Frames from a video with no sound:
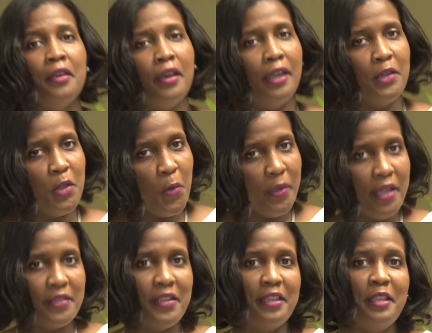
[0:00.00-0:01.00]
A new and
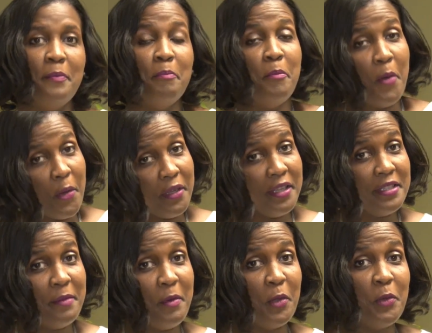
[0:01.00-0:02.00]
exciting book is
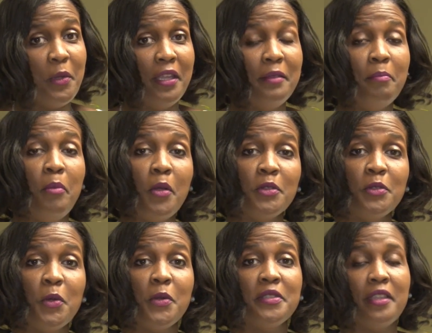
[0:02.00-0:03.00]
about to hit
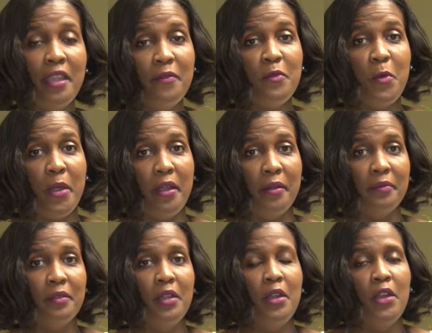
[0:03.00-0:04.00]
bookstores everywhere.
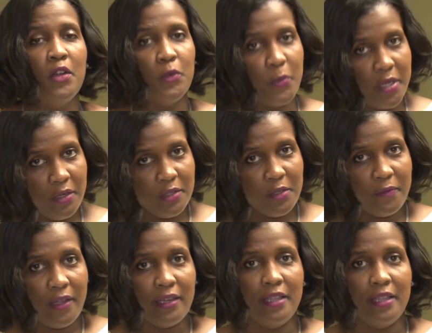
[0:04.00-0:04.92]
Readers of all